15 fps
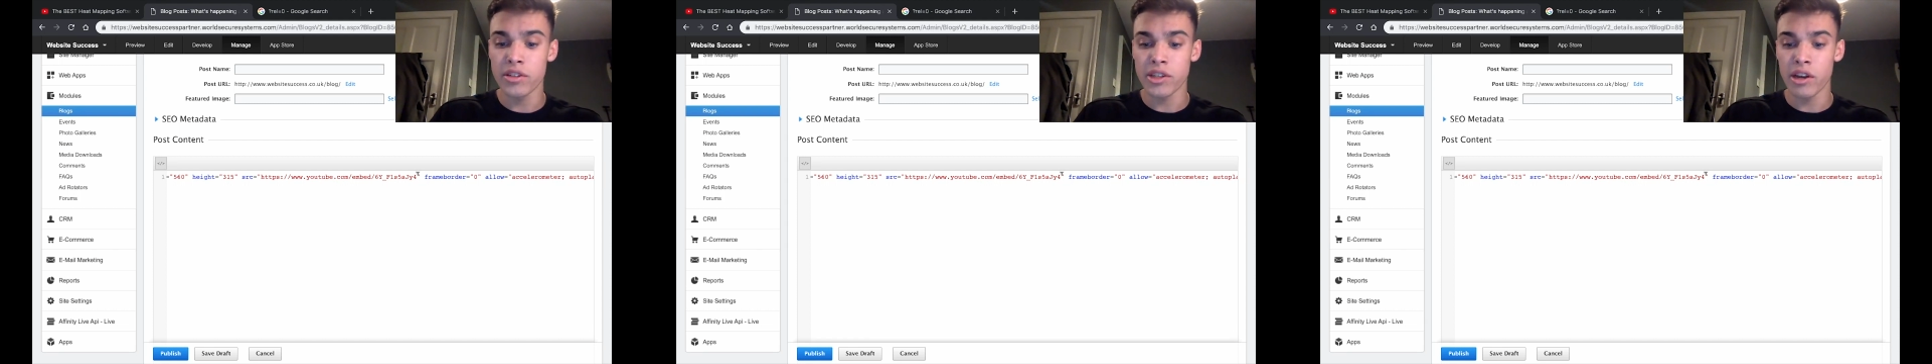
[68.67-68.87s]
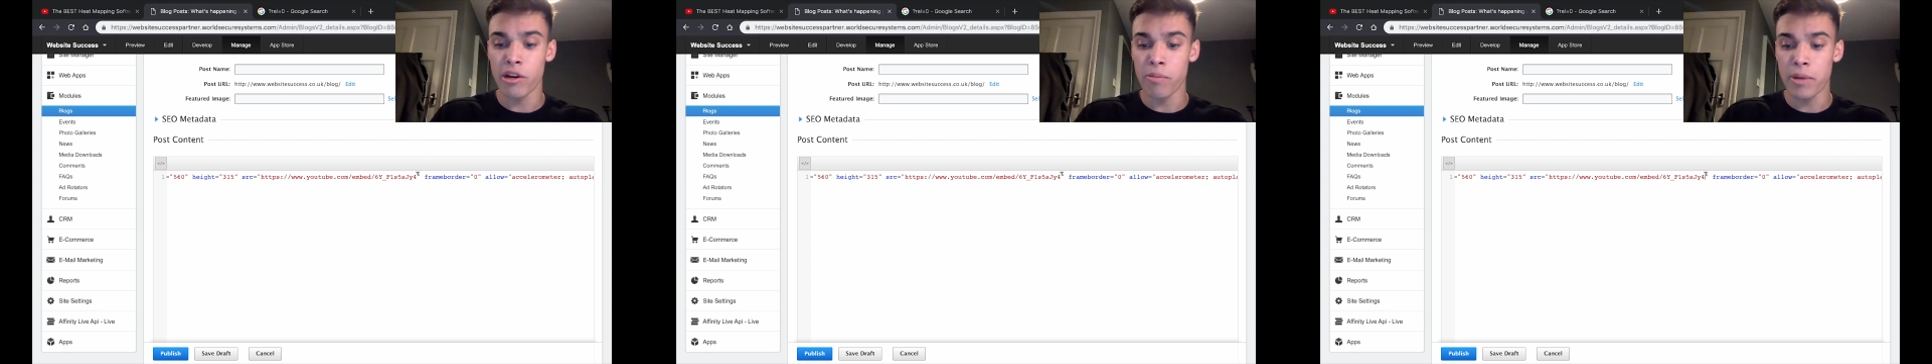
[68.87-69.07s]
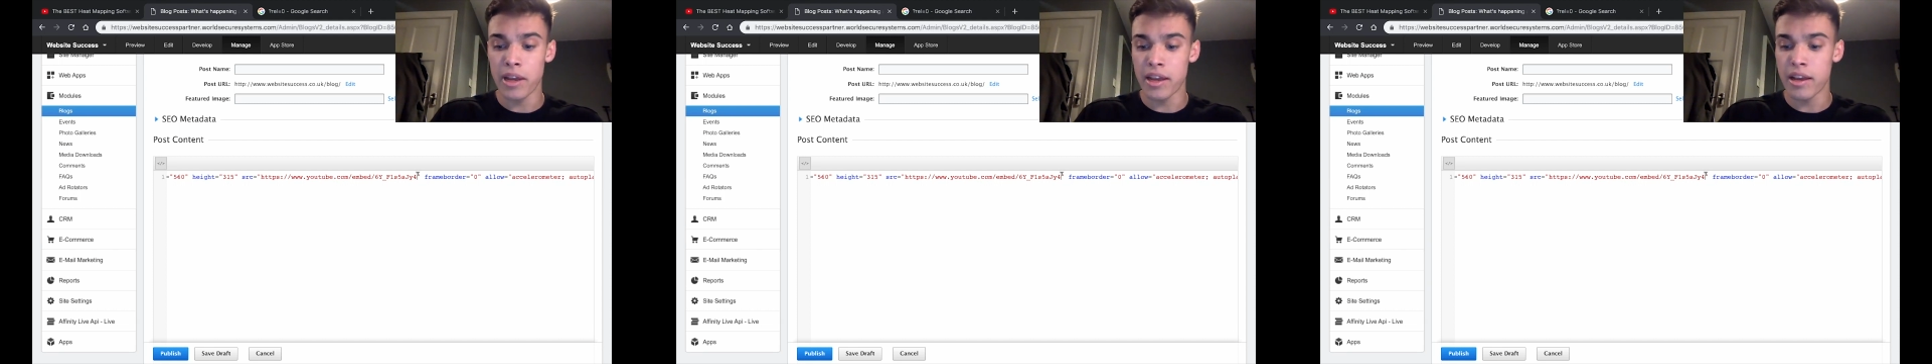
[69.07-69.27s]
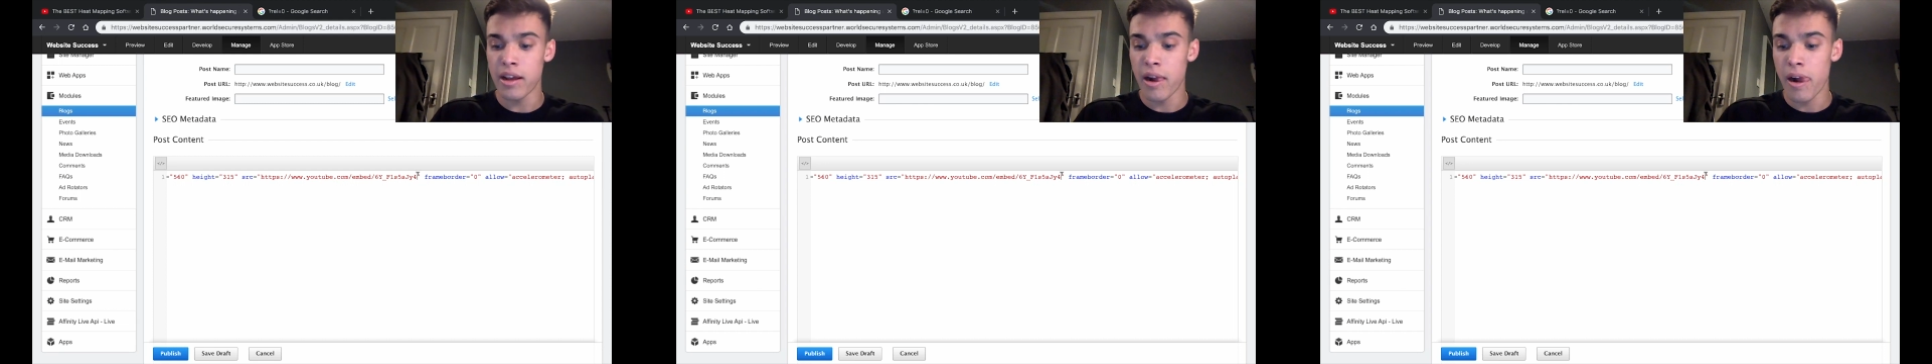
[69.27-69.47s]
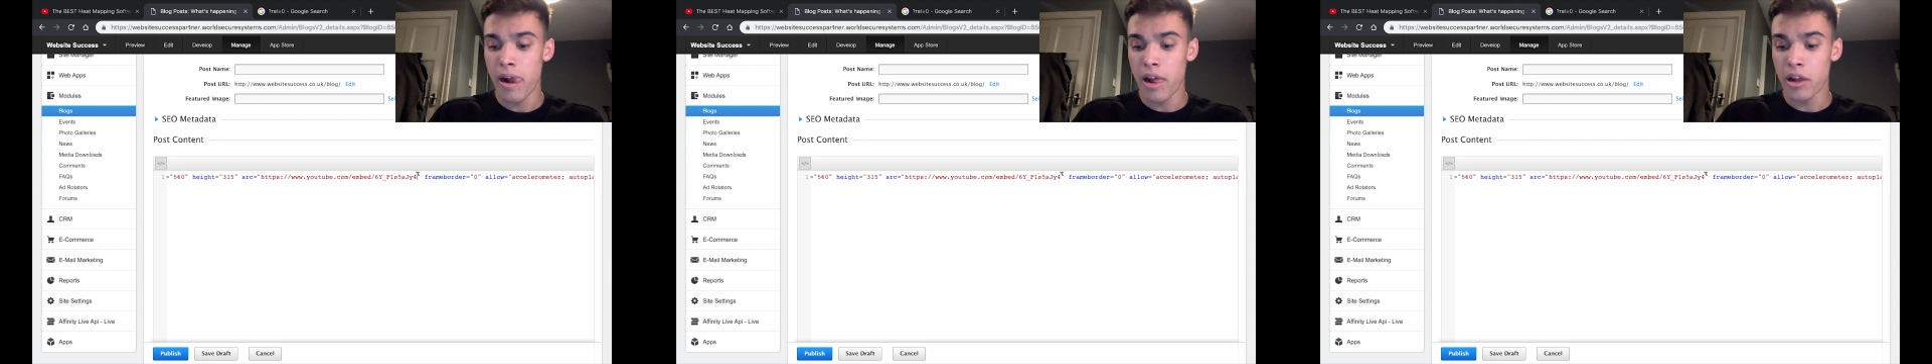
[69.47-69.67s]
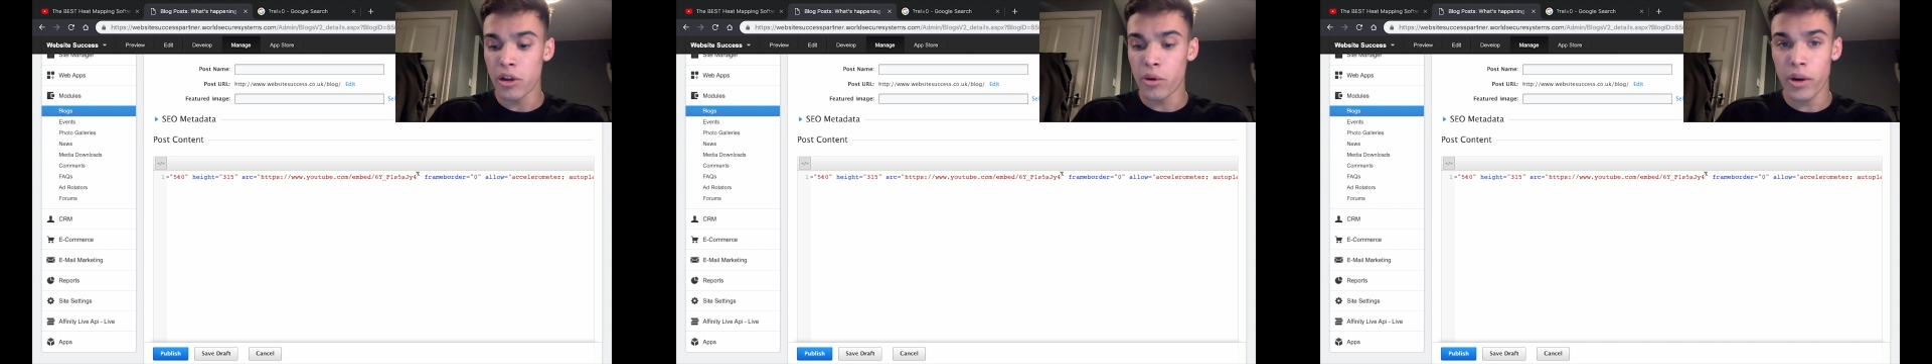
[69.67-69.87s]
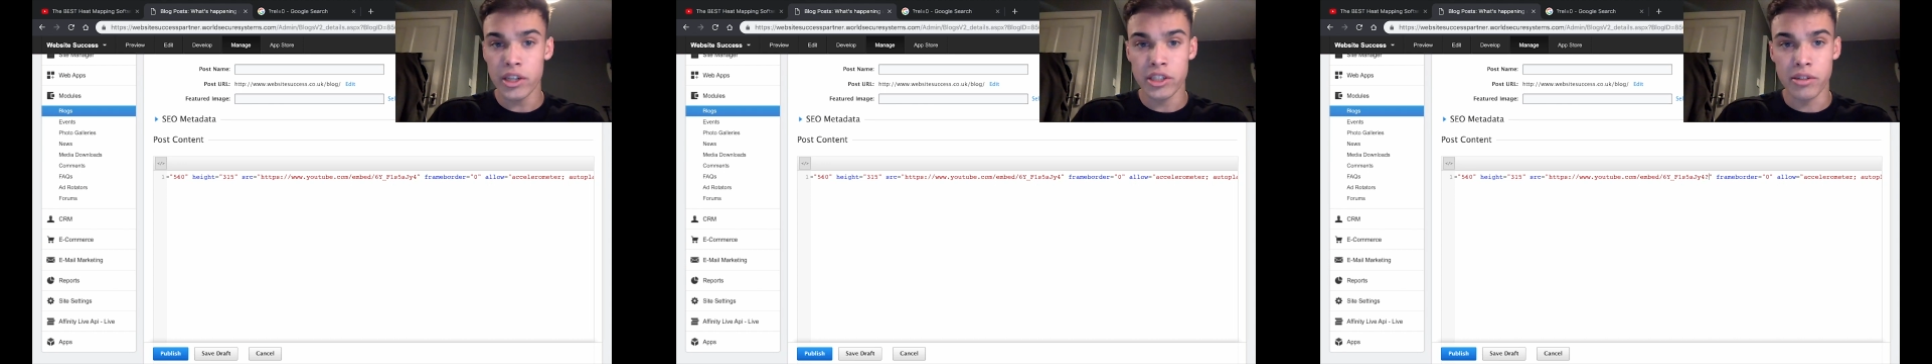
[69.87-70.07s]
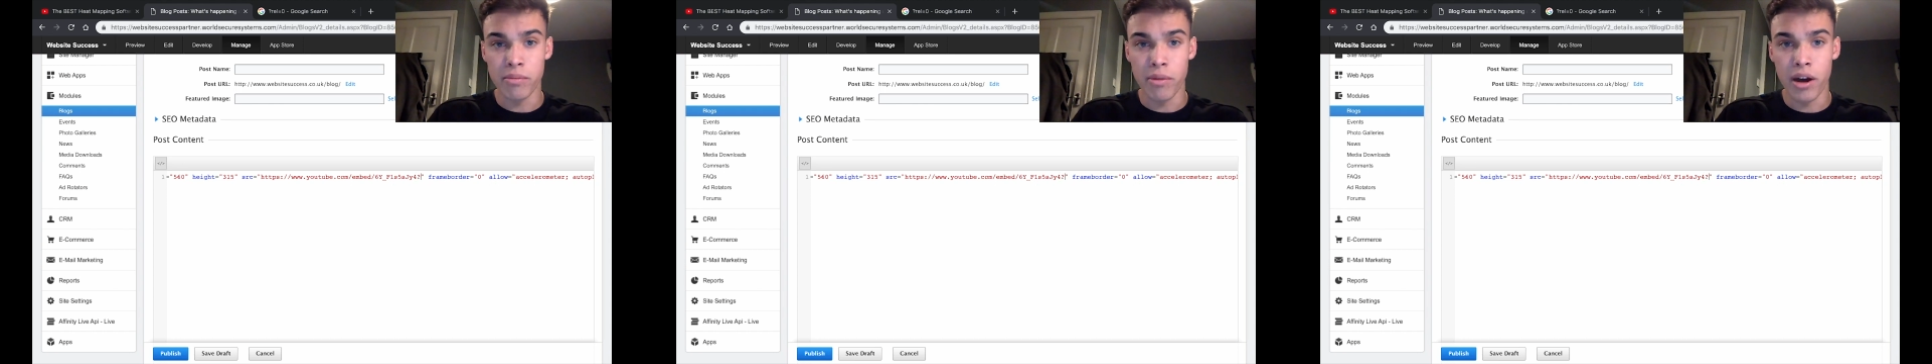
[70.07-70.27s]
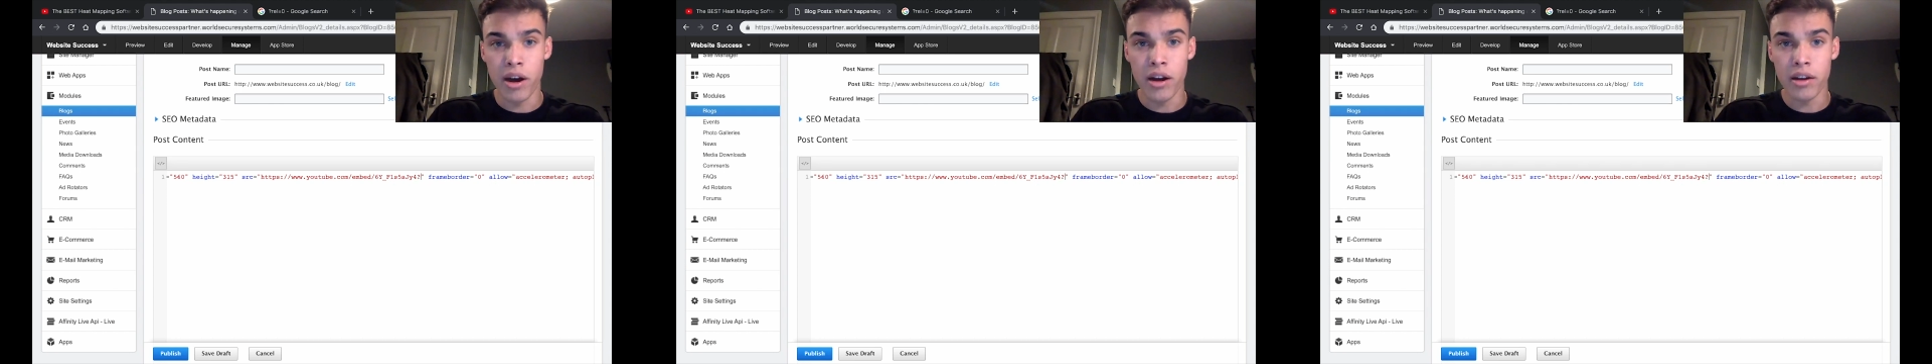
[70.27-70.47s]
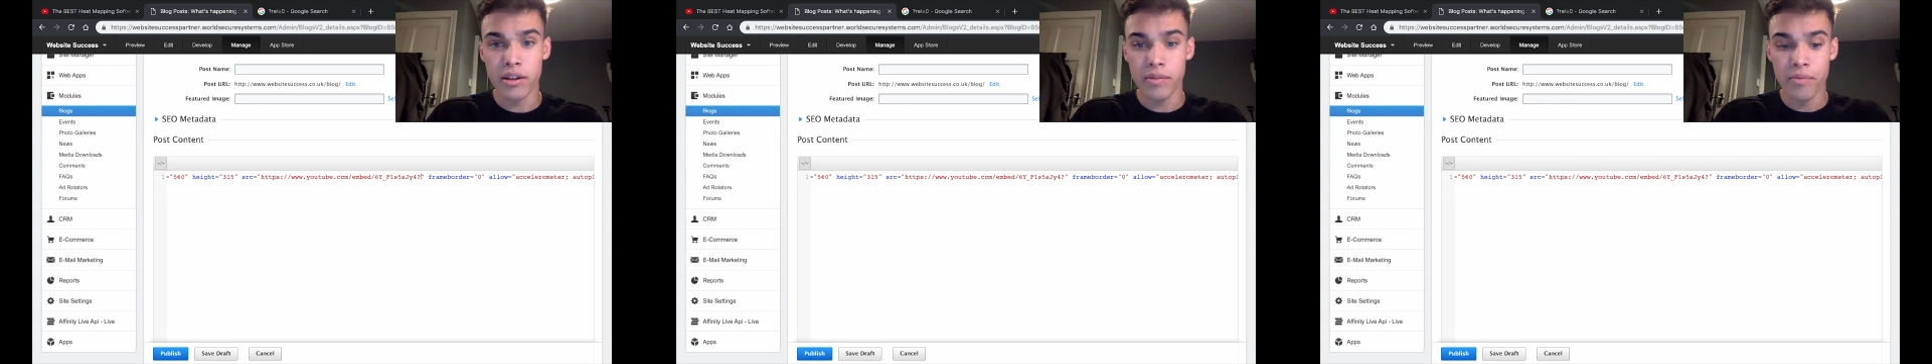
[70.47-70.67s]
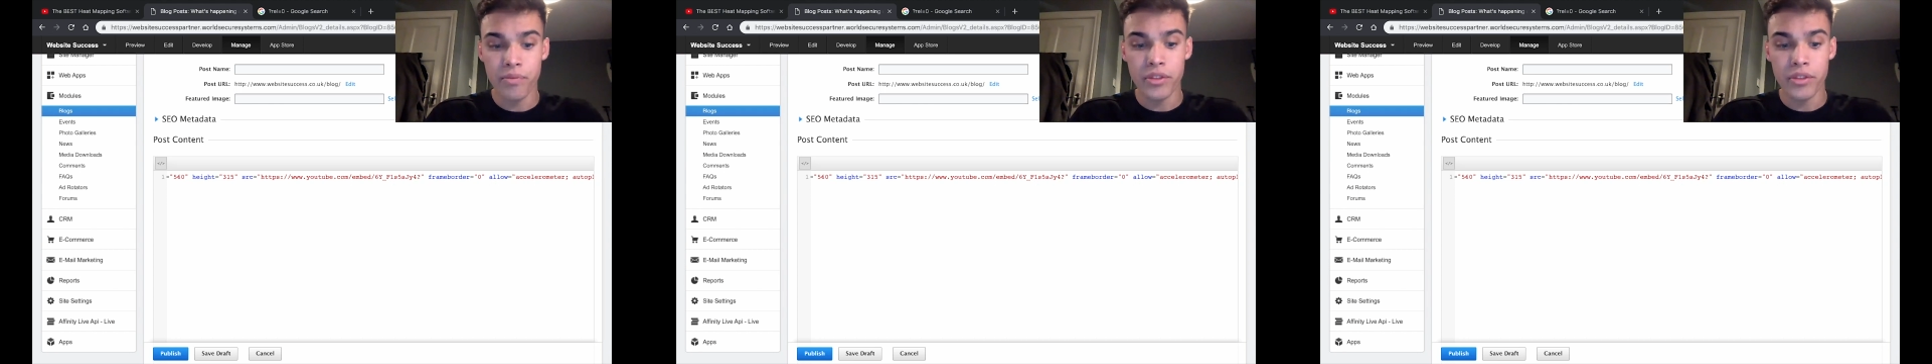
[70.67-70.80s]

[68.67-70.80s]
So it'll be question mark